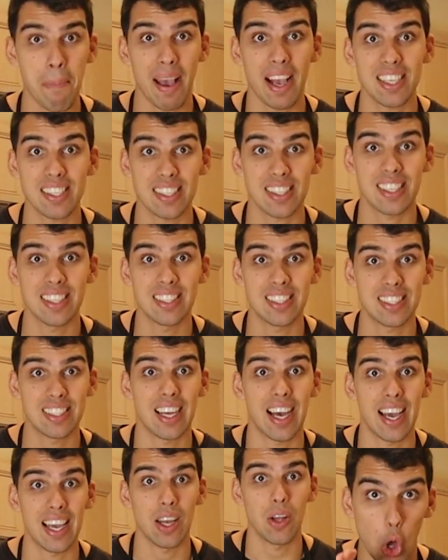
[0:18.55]
Mexican
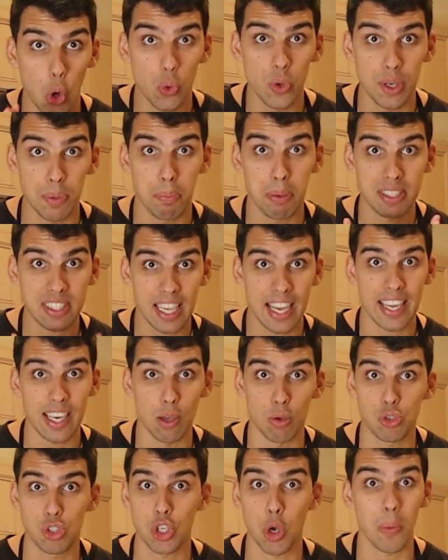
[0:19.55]
style loaded
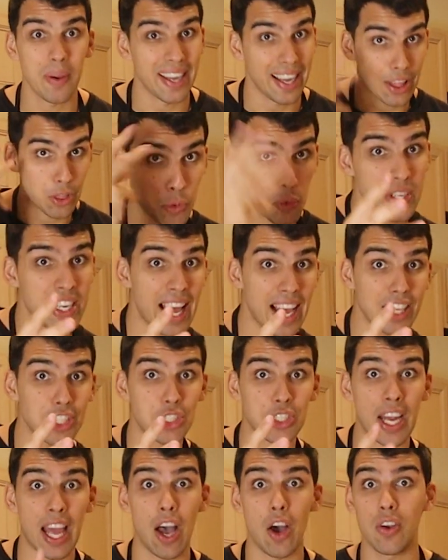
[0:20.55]
potato. So we got three
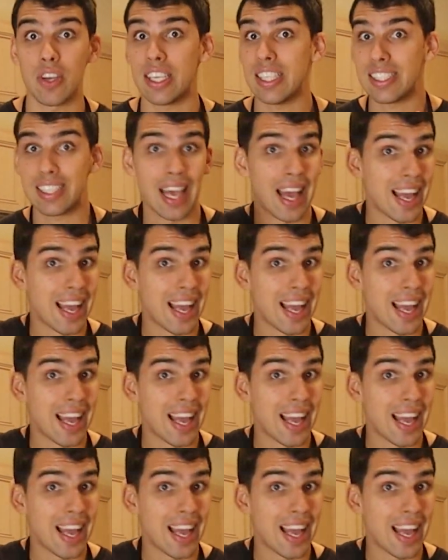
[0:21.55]
nationalities.